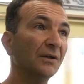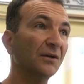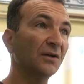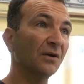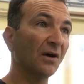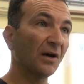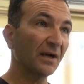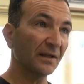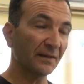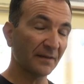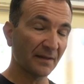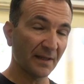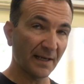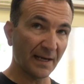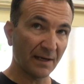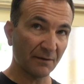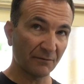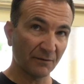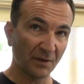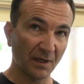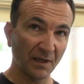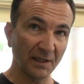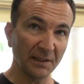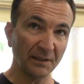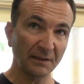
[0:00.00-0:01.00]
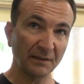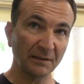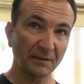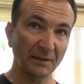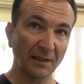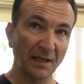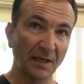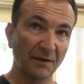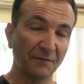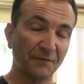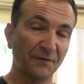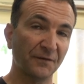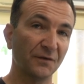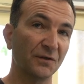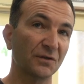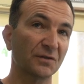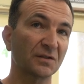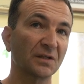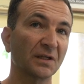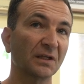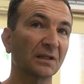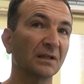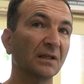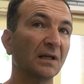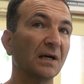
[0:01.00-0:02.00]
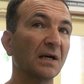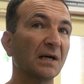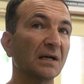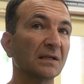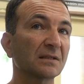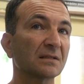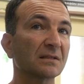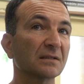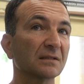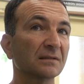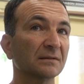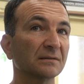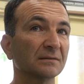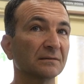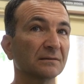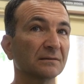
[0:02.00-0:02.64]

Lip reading: 9th outright and 1st in class.